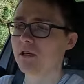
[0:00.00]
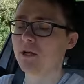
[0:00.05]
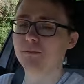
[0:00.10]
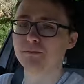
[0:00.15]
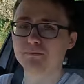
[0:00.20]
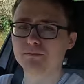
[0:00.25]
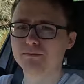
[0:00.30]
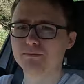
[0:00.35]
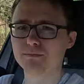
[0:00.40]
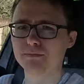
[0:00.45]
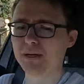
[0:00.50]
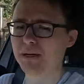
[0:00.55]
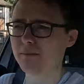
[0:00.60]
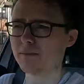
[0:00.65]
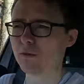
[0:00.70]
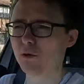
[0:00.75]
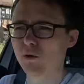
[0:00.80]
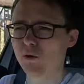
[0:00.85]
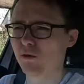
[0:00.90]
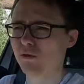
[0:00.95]
a bit
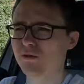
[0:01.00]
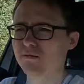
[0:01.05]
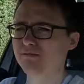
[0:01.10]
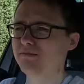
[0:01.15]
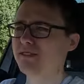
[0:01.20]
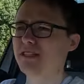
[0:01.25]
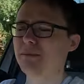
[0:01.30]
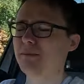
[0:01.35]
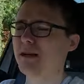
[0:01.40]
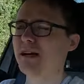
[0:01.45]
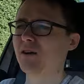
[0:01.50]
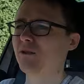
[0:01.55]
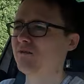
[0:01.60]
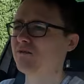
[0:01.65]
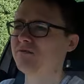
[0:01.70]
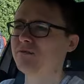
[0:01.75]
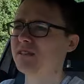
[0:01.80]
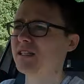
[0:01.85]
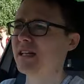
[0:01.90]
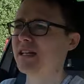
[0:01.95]
more somehow.
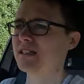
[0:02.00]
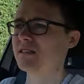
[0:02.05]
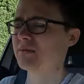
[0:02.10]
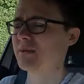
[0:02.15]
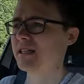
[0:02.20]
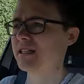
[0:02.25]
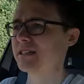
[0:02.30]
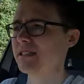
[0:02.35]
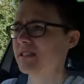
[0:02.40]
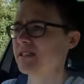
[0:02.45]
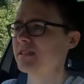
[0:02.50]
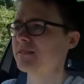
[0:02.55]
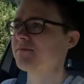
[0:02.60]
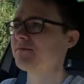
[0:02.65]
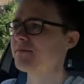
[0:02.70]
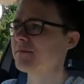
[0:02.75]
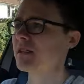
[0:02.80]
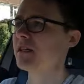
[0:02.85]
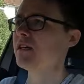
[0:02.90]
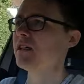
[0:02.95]
So that doesn't make sense.
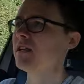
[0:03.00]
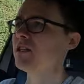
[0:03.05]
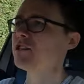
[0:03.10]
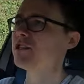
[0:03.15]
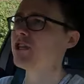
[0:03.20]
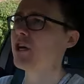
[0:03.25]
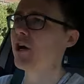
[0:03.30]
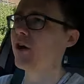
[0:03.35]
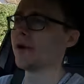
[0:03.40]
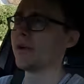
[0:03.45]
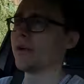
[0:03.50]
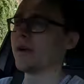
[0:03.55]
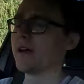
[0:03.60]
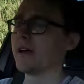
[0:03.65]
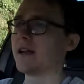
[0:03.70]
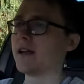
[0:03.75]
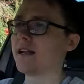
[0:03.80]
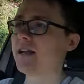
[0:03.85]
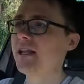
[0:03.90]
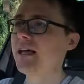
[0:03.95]
So
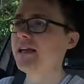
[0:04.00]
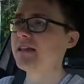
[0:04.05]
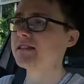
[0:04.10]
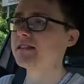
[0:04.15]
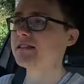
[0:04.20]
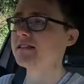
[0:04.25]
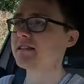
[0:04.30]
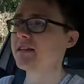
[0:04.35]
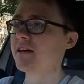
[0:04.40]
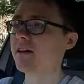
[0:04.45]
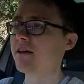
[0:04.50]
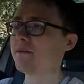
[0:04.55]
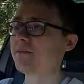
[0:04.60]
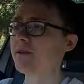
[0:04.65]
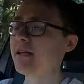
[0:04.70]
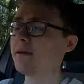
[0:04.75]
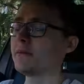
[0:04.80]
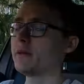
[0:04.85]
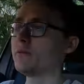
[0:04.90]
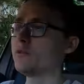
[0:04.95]

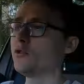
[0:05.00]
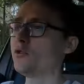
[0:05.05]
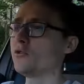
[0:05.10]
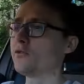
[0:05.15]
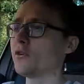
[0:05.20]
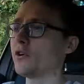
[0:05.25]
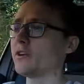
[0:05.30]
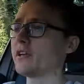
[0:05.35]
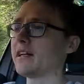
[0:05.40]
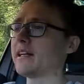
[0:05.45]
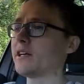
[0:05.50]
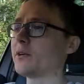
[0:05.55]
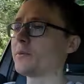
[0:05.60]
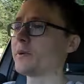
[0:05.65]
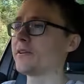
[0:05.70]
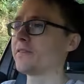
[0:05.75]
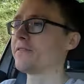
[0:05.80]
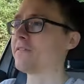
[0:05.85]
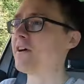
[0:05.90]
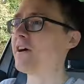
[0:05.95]
let me move on a little
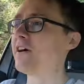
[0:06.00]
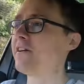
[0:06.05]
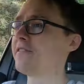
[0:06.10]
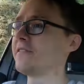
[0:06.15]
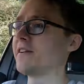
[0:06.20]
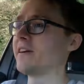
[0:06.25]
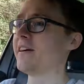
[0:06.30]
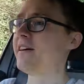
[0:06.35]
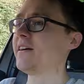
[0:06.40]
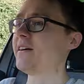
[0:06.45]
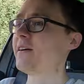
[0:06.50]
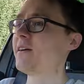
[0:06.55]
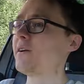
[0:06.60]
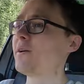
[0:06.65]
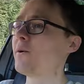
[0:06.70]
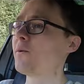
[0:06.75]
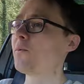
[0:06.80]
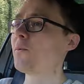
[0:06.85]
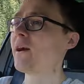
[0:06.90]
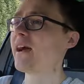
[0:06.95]
bit further.
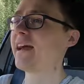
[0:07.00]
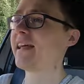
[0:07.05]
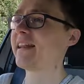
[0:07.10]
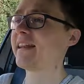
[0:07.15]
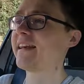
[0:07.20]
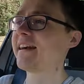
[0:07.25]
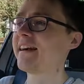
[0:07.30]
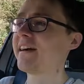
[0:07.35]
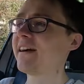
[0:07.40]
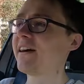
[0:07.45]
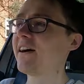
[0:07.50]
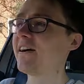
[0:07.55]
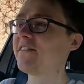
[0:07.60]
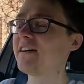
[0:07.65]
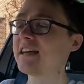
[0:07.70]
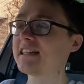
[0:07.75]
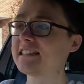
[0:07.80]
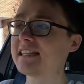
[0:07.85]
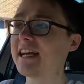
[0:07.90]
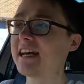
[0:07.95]
When I've
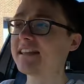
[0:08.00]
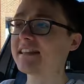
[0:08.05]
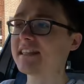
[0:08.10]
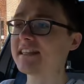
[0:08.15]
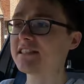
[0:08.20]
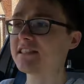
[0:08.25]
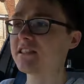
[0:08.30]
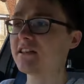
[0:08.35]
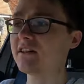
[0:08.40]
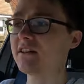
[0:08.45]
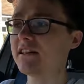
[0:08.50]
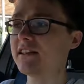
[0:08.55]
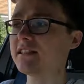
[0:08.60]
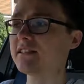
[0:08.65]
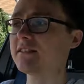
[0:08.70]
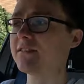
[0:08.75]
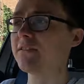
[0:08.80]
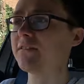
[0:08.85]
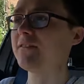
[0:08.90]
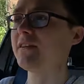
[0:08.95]
actually had these
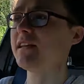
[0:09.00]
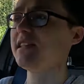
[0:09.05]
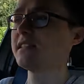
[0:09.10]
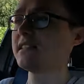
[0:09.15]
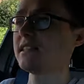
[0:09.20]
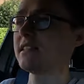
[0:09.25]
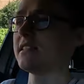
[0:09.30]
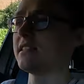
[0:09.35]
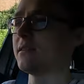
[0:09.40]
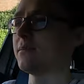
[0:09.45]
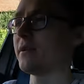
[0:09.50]
tyres fitted,